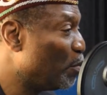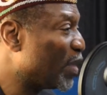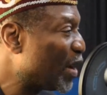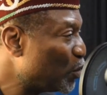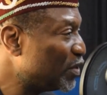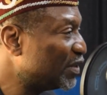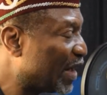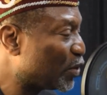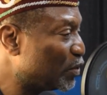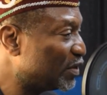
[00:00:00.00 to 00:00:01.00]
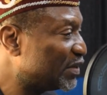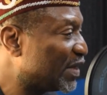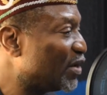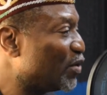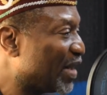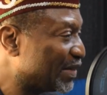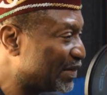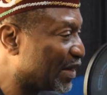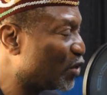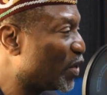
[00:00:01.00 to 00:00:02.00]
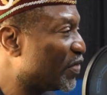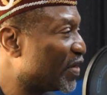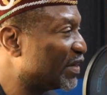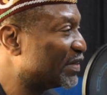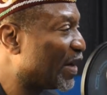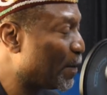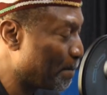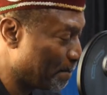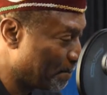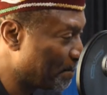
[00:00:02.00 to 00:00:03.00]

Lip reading: but I couldn't tell you exactly where things are.